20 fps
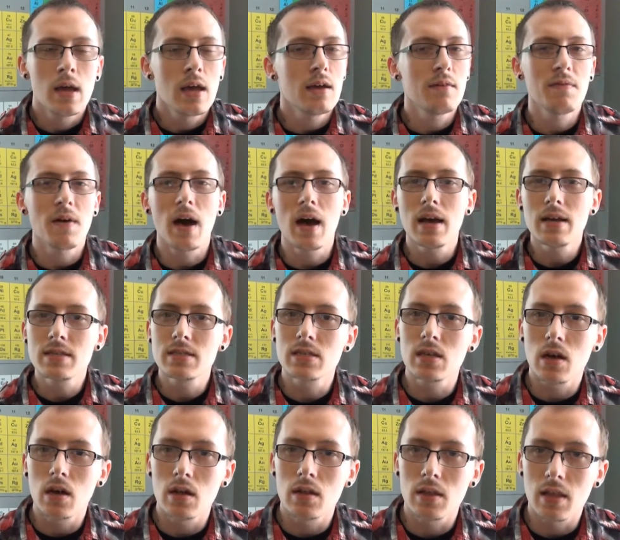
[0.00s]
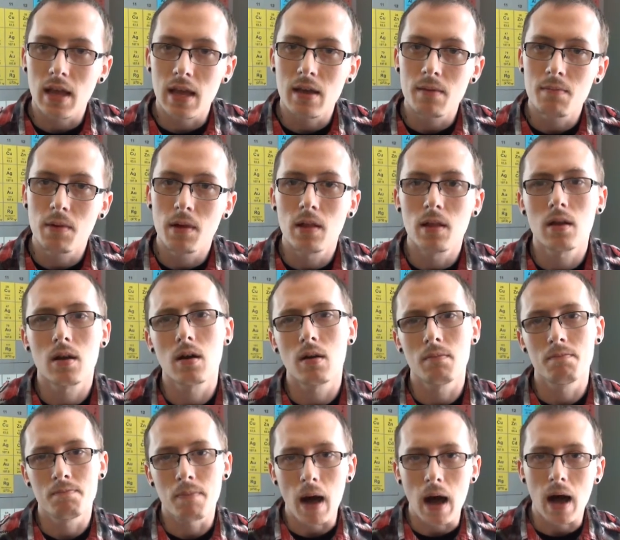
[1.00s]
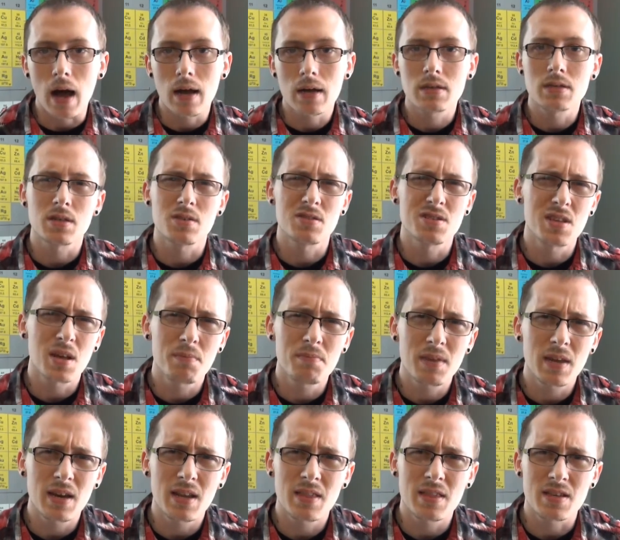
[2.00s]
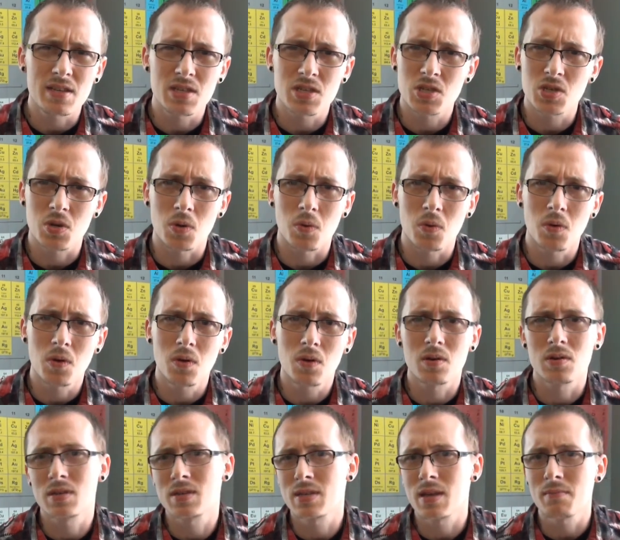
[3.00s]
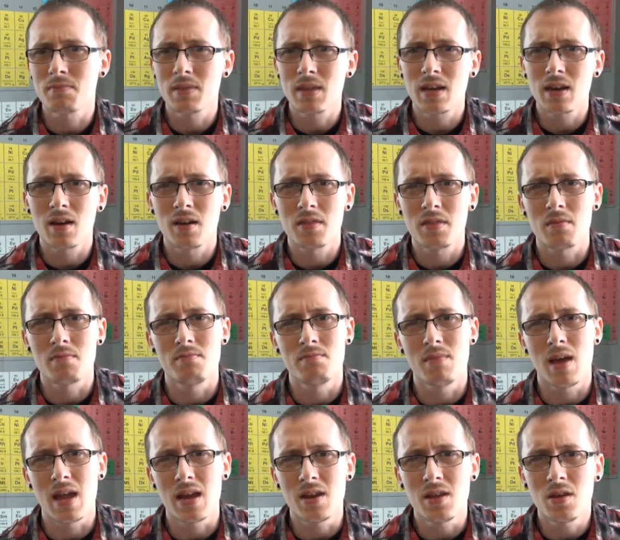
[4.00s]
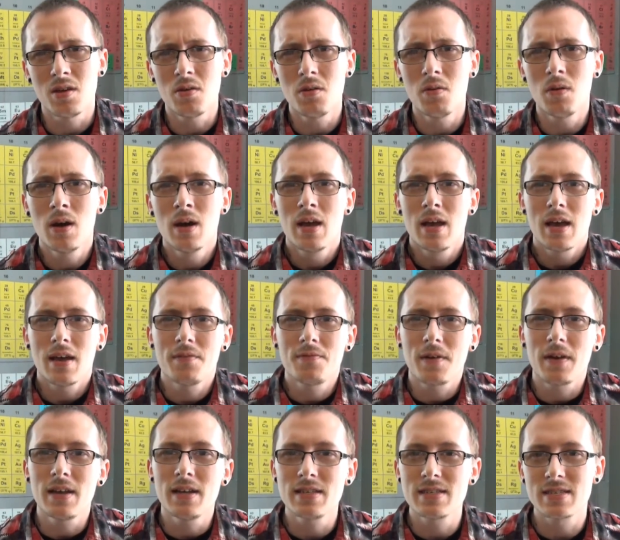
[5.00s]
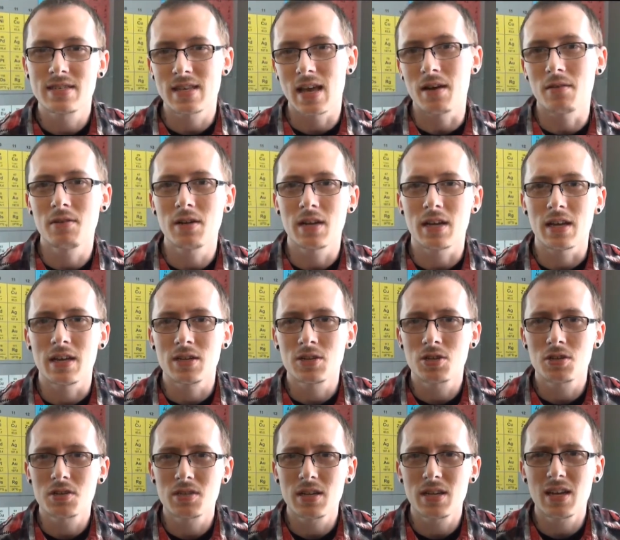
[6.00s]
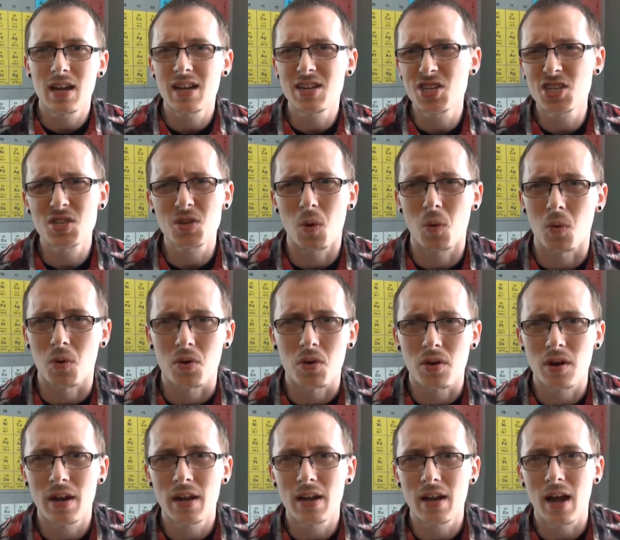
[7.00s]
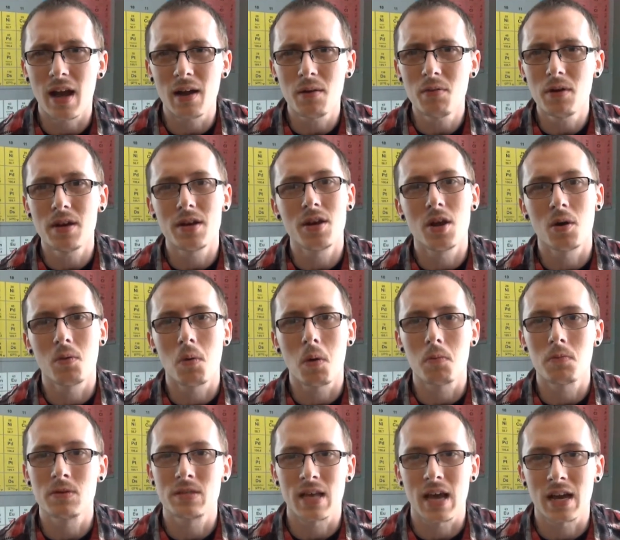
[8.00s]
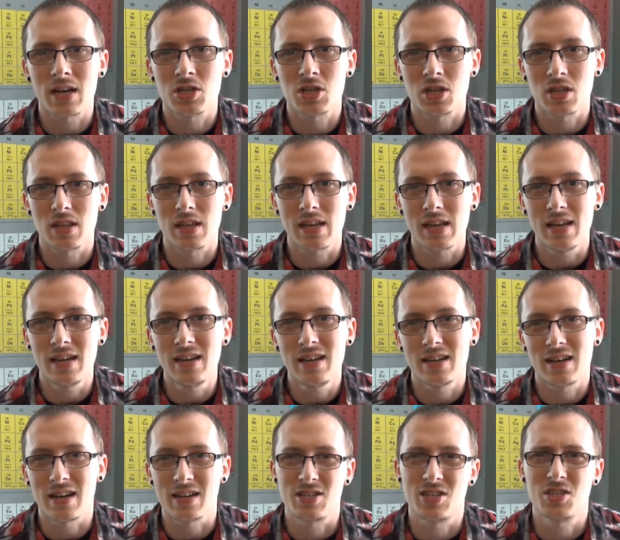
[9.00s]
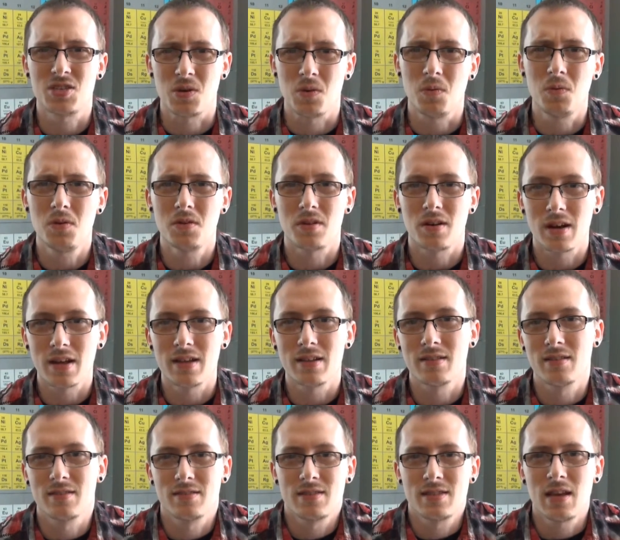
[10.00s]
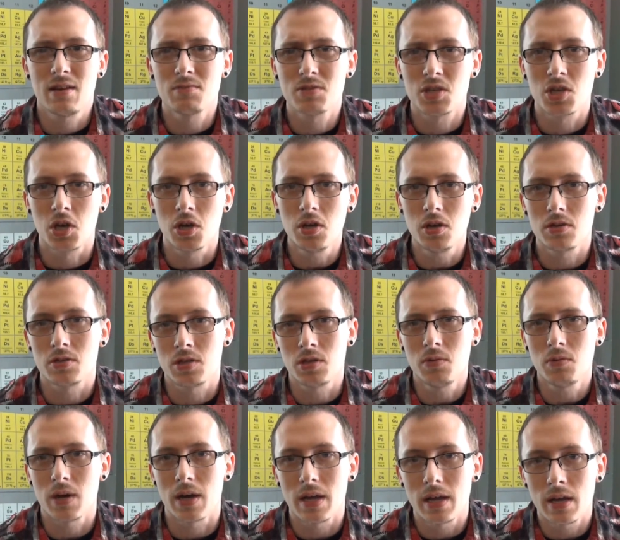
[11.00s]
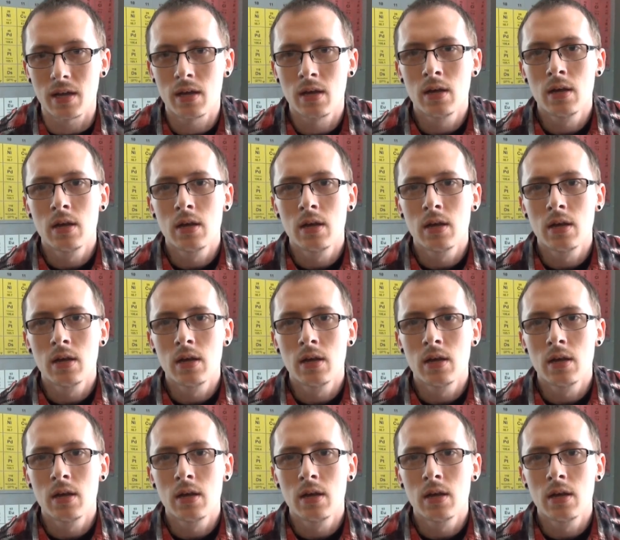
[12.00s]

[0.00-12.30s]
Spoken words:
If I saw a label or a box or something in the store or something on the menu, if it sounded interesting, I'd just order it. I wouldn't know what was actually in it. I'd just order it. It sounds good, do it.